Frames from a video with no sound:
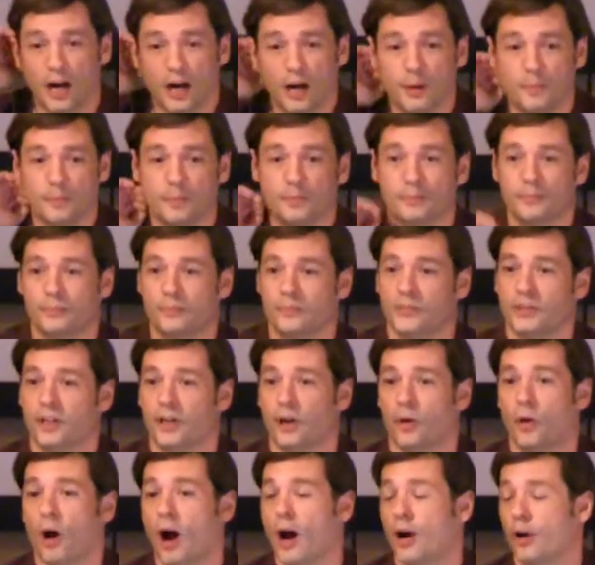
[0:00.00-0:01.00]
Um,
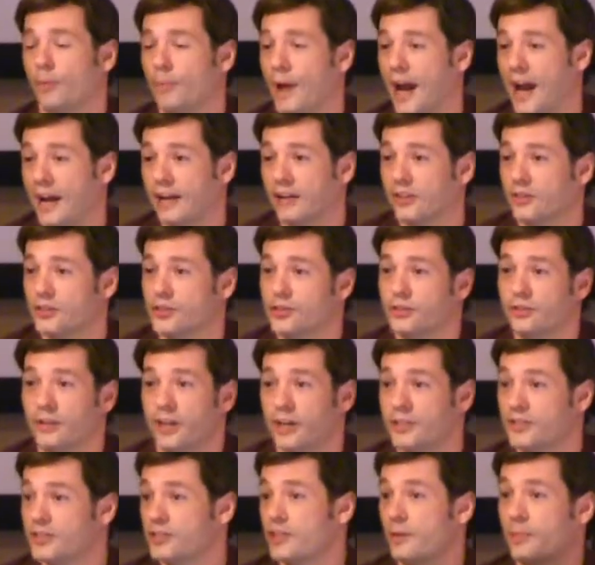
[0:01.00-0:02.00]
you know, AutoPkg
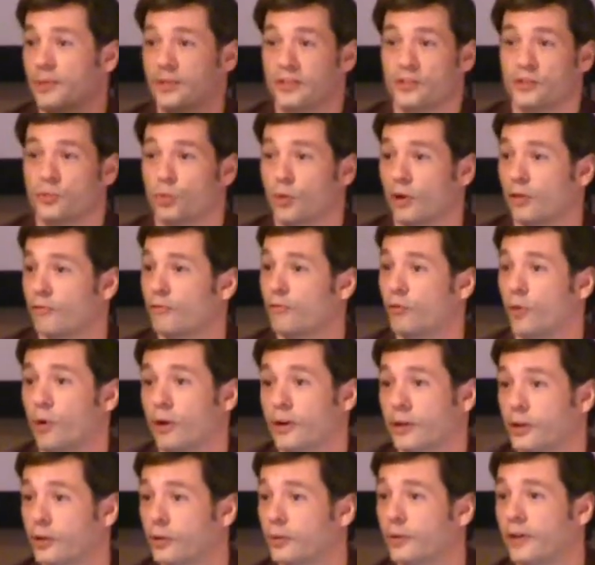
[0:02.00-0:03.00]
does some of this work
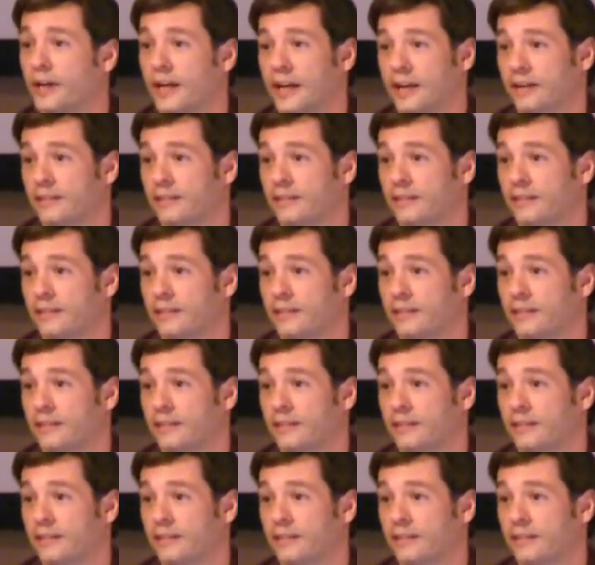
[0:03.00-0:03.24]
for you.